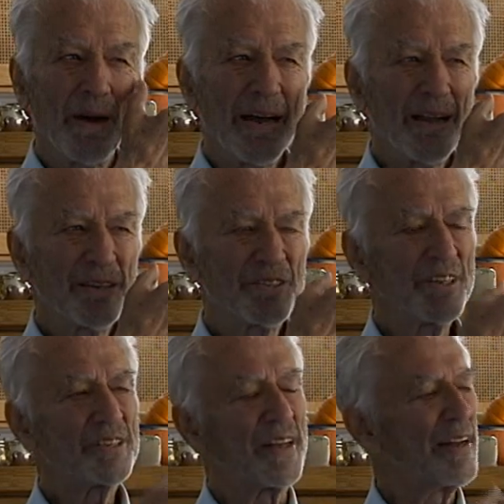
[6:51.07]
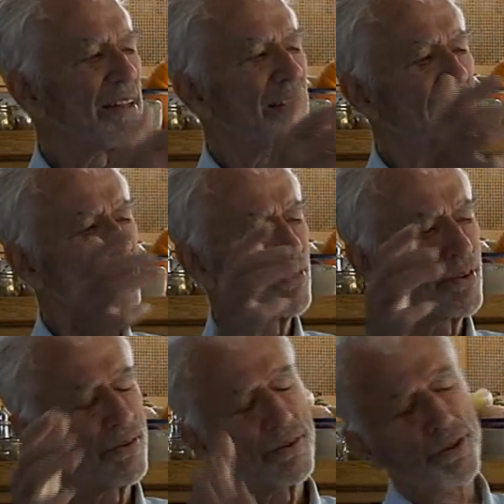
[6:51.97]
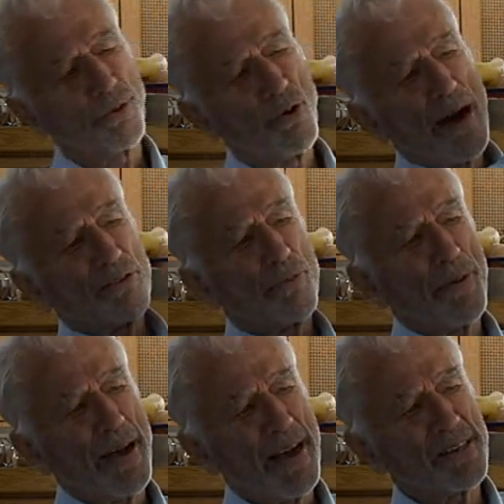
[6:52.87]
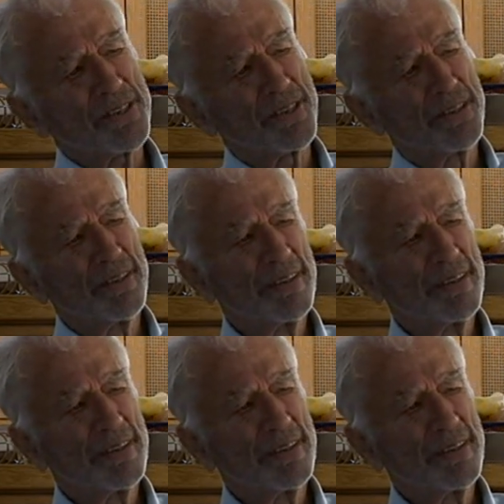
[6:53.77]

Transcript: Well, just anything. Throw out the past.